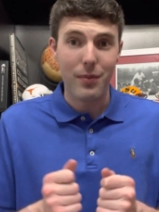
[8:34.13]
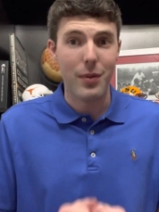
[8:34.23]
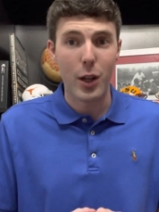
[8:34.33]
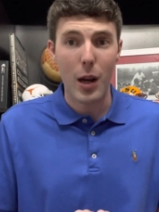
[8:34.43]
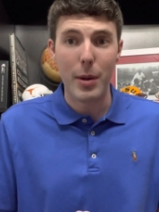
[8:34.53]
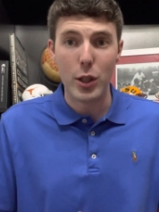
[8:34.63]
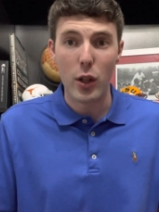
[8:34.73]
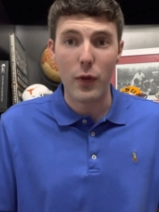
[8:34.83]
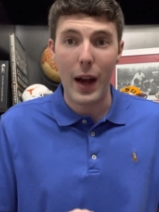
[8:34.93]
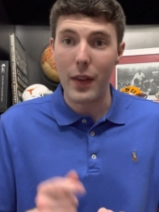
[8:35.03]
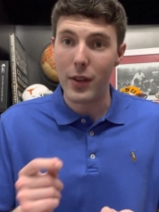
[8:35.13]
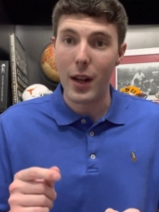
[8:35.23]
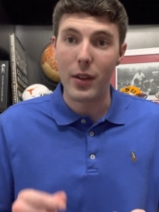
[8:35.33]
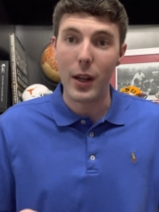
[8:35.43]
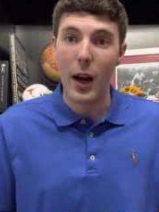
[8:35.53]
they're going to be just fine. The
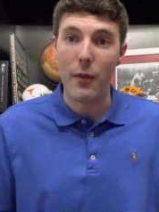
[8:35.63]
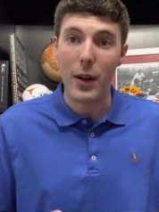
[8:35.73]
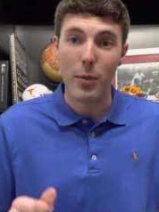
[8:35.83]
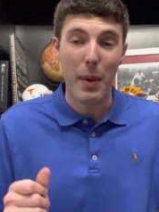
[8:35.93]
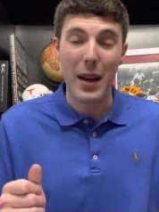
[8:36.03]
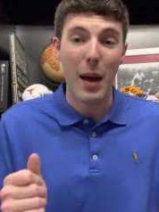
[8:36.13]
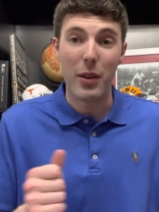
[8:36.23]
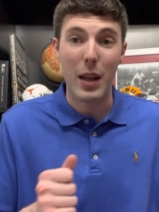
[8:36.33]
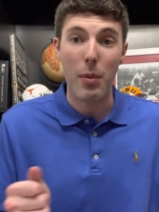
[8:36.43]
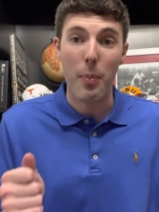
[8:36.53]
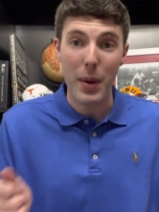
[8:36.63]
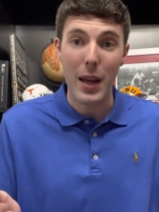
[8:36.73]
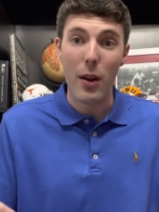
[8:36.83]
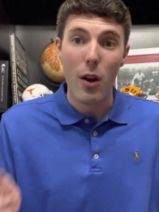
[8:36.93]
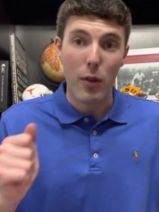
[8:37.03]
Tennessee offense may not skip a
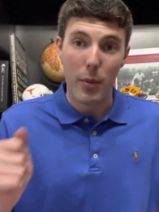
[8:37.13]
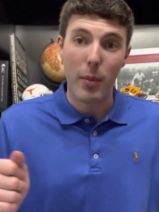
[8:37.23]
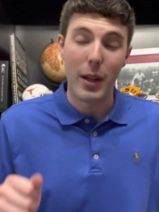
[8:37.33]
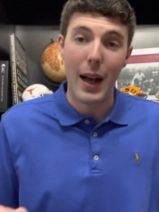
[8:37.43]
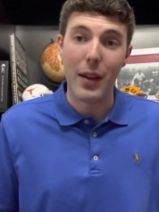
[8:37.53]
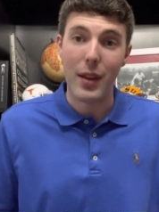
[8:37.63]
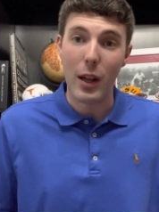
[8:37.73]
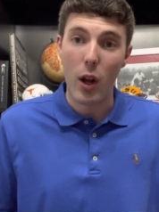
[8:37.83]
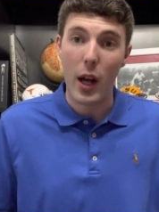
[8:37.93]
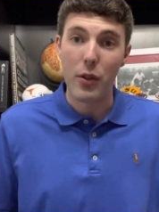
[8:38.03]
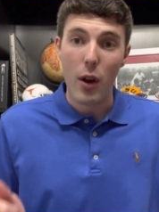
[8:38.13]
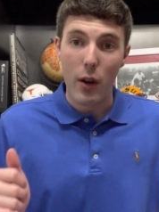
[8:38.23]
beat from some of the guys they lost